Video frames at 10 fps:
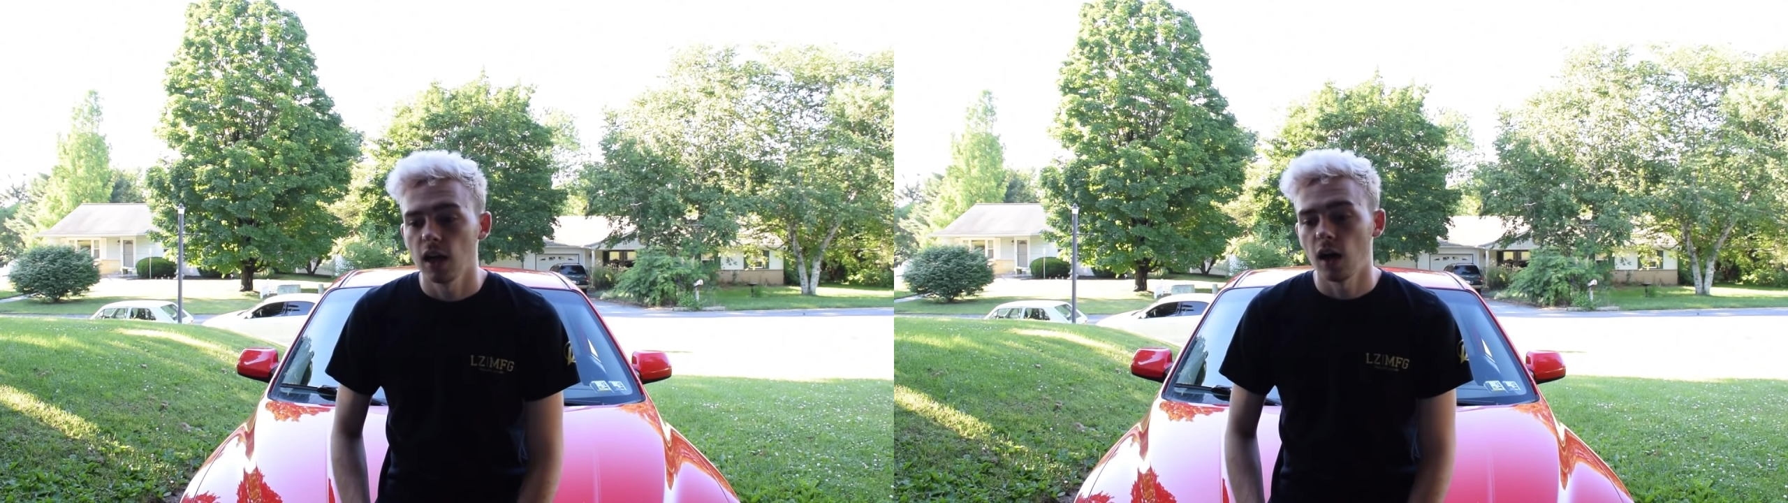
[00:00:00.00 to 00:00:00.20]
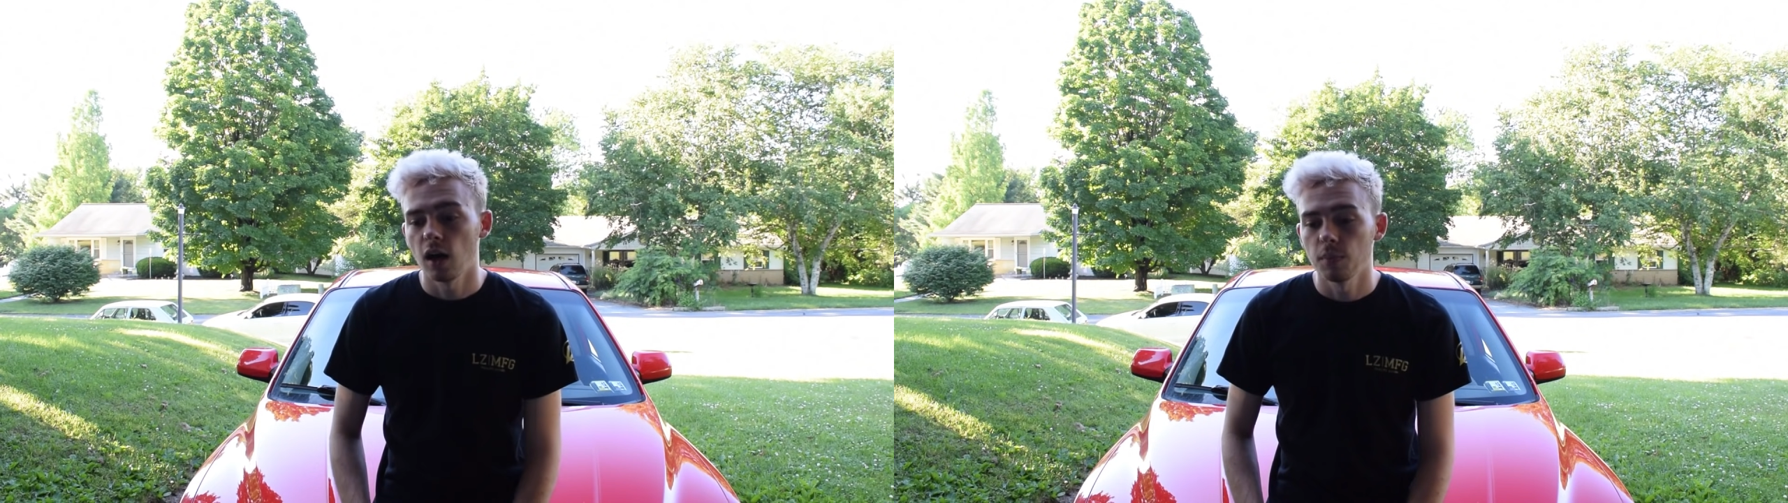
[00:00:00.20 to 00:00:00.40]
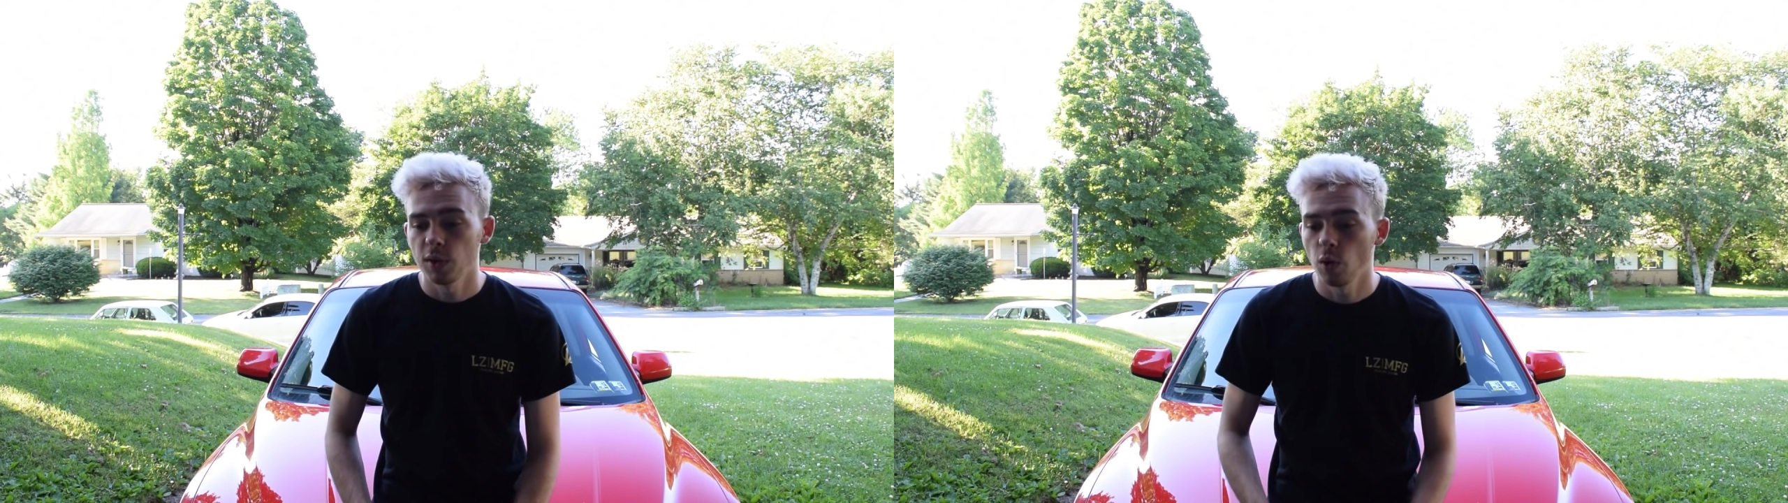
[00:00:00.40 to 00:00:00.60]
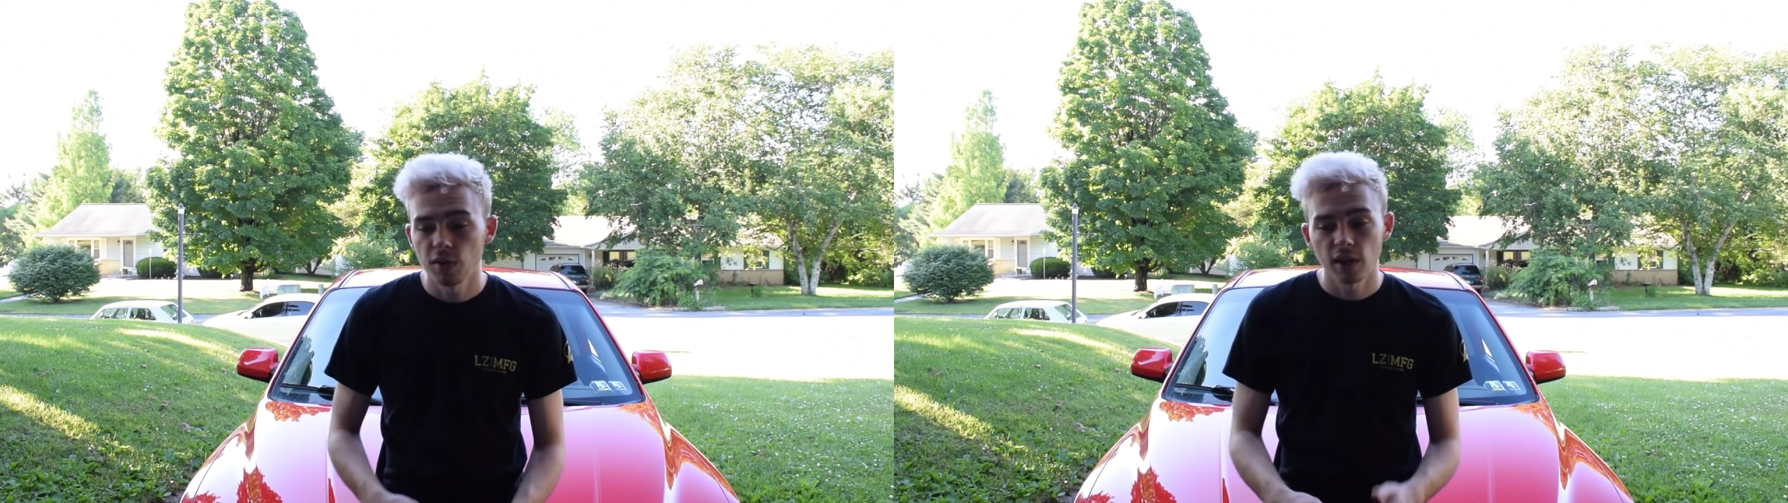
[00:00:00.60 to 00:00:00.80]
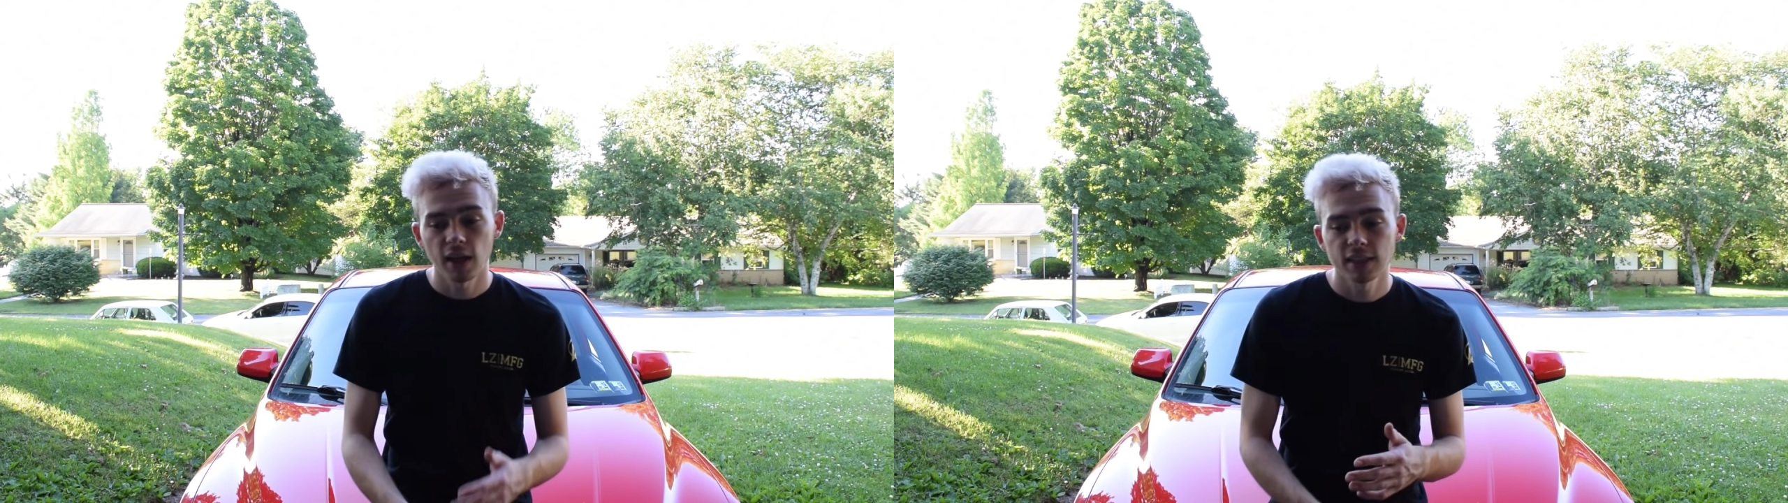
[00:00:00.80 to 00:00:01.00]
The
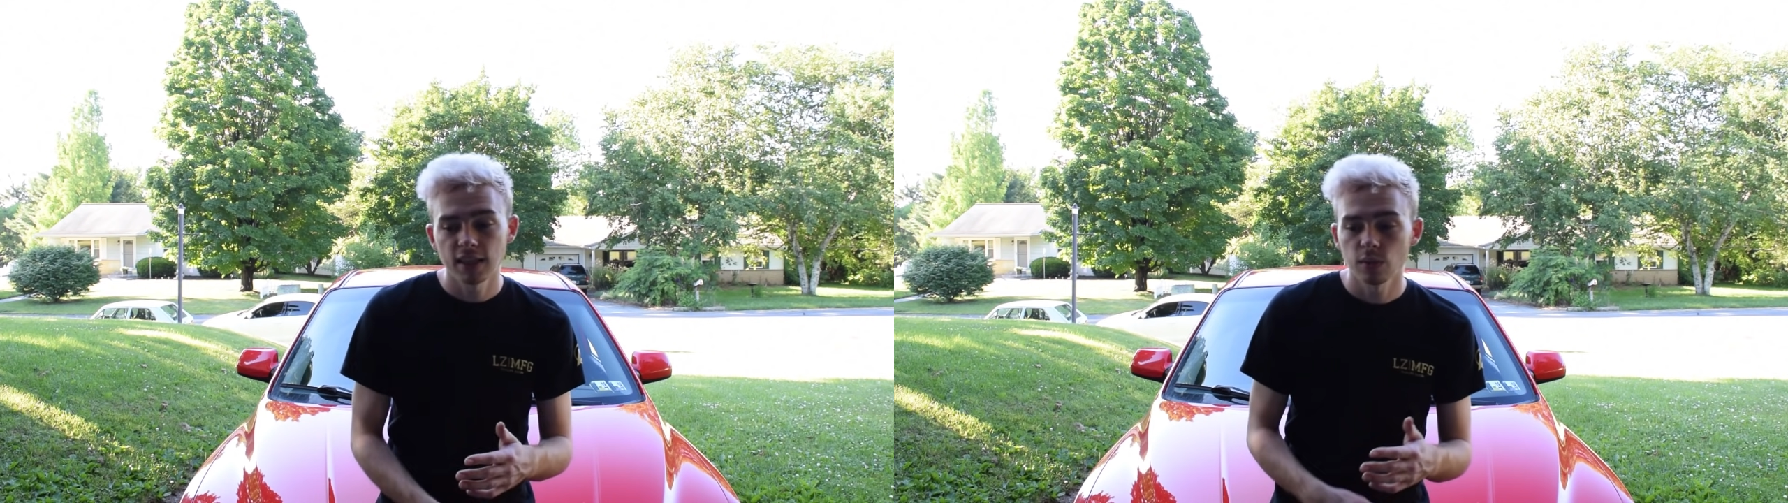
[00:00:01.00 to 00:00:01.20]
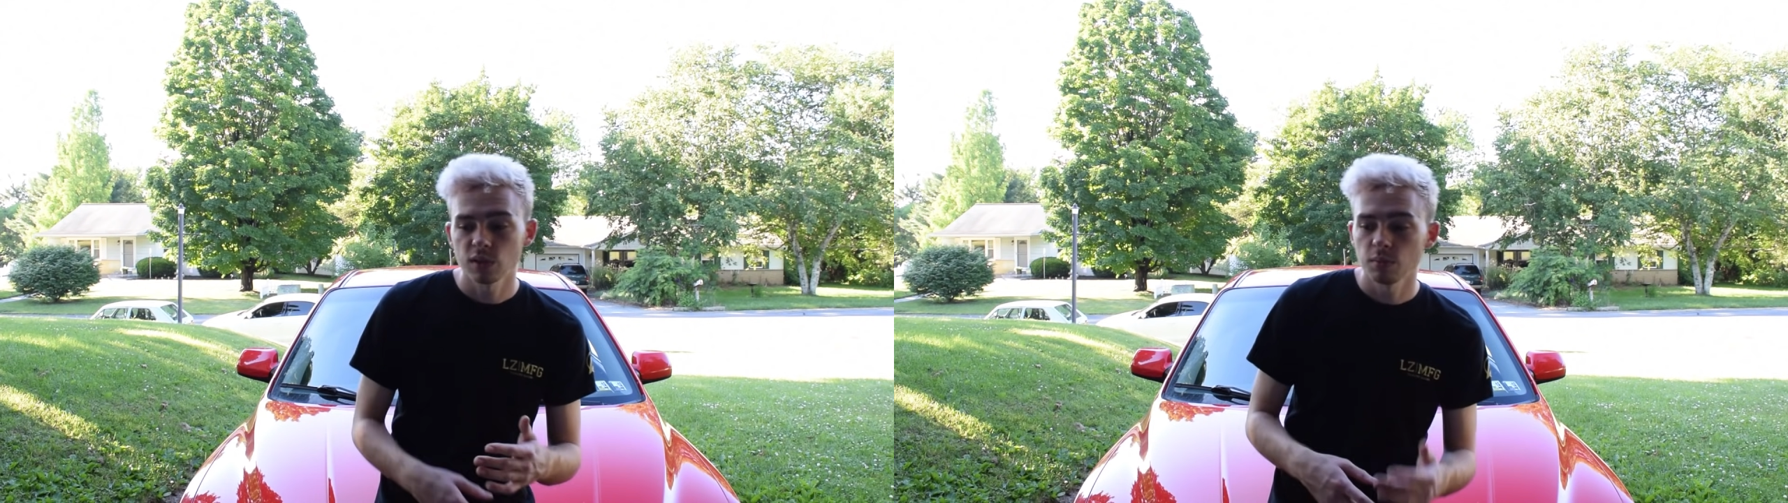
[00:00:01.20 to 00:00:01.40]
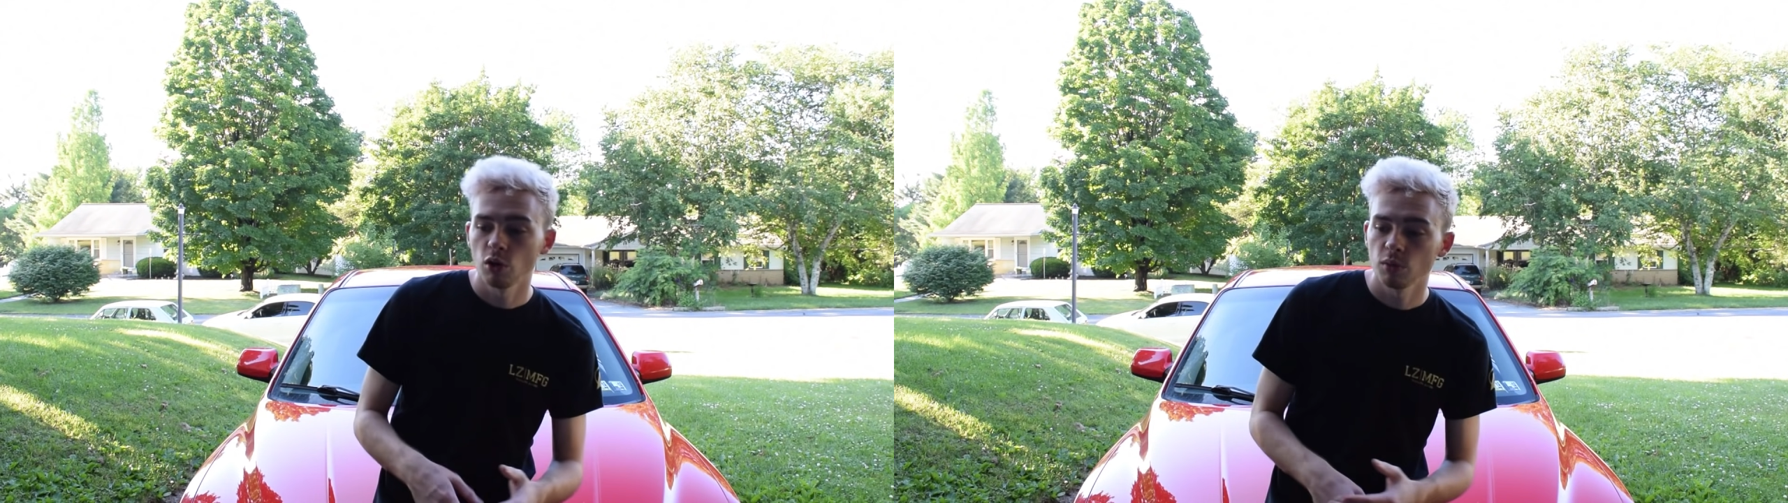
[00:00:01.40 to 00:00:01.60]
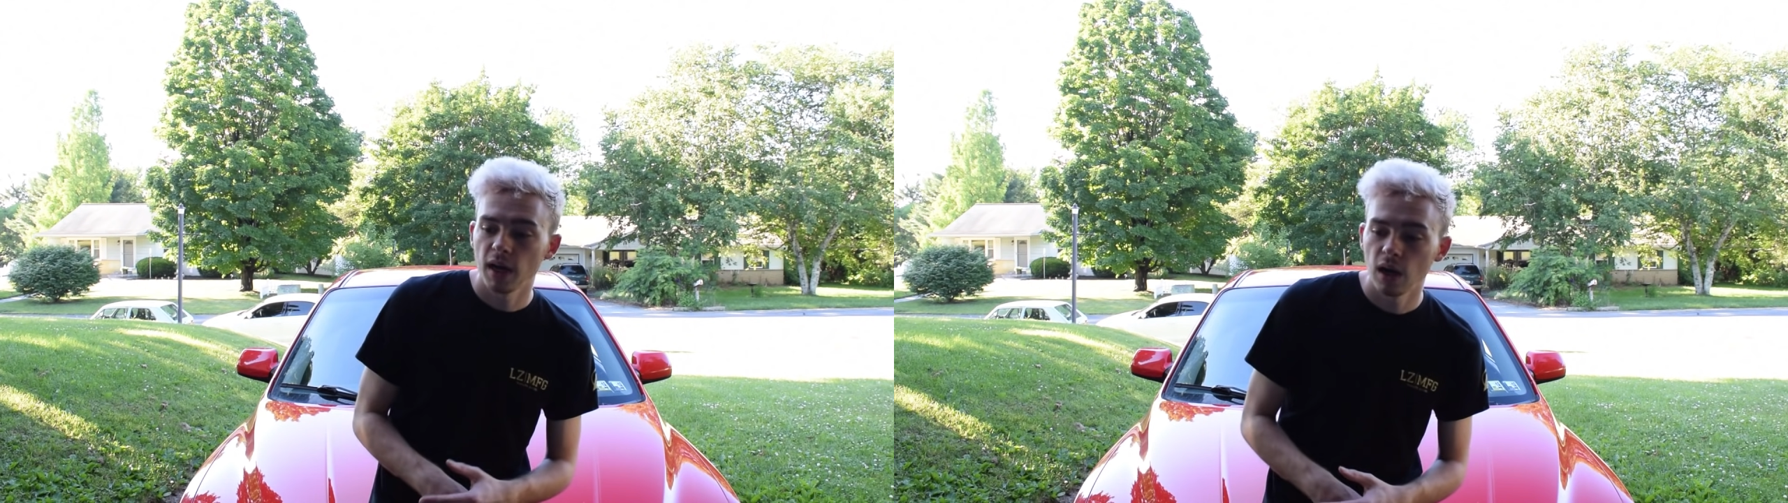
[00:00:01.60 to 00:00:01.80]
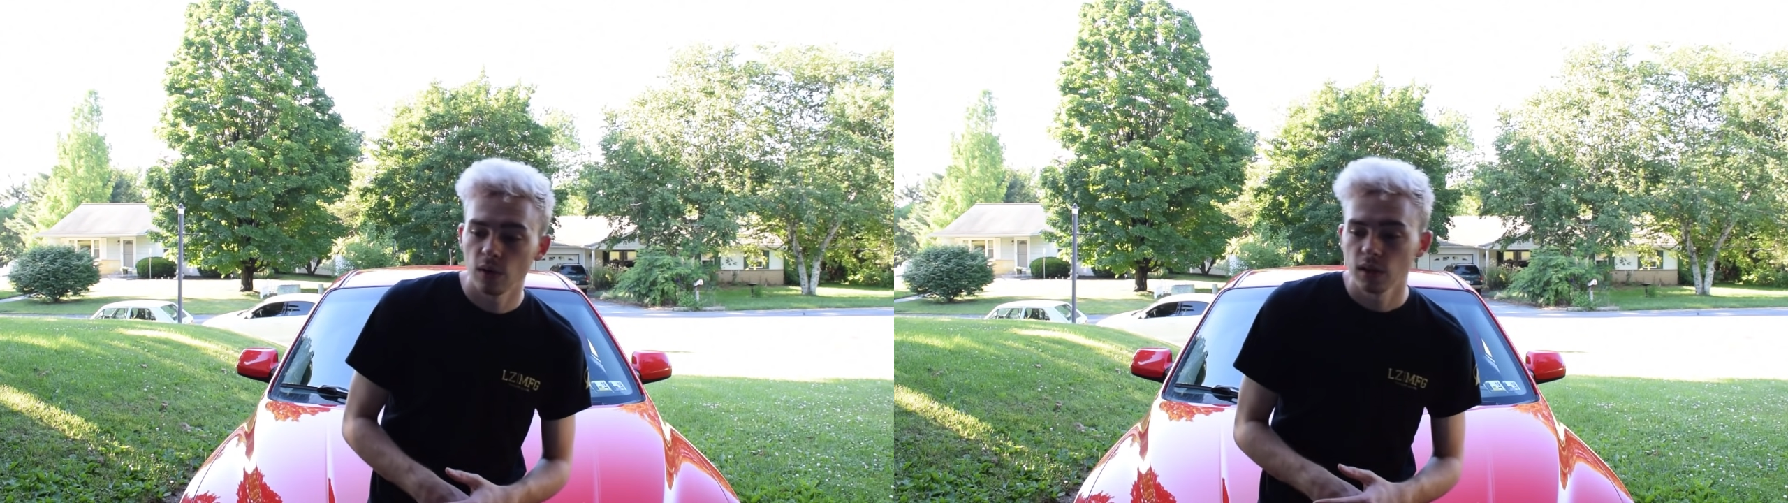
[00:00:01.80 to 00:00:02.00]
only thing, like I said, was the motor
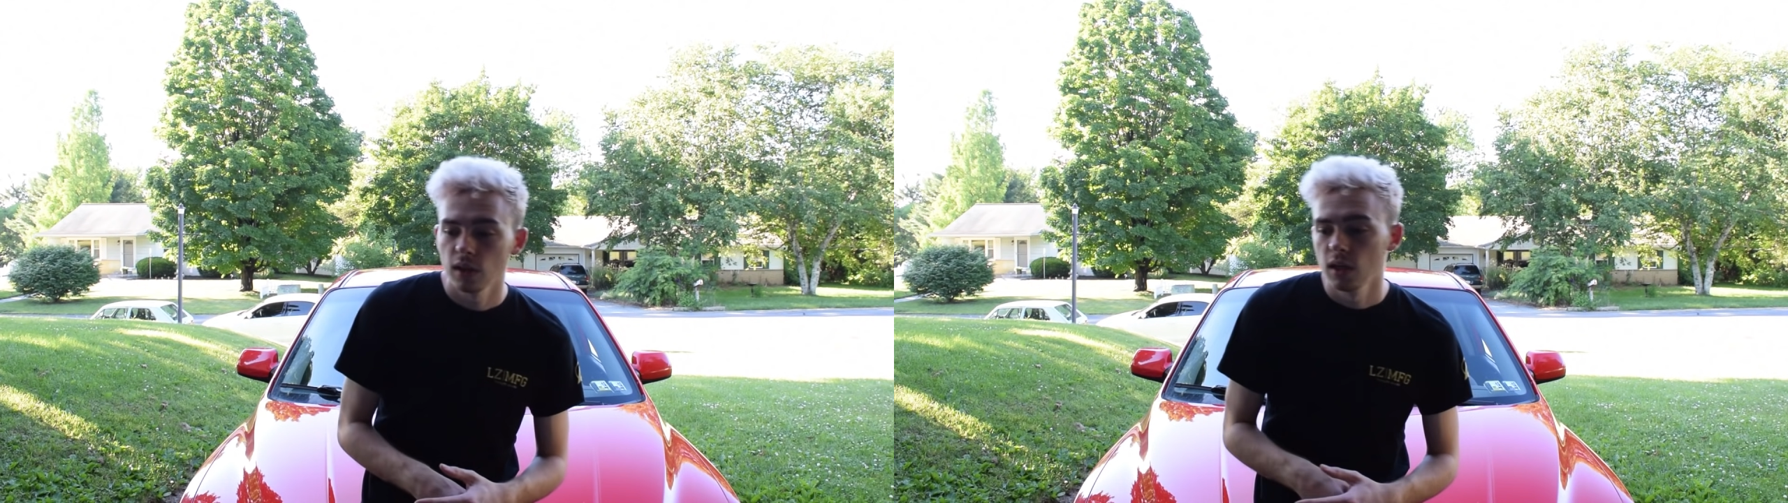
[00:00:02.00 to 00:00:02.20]
mount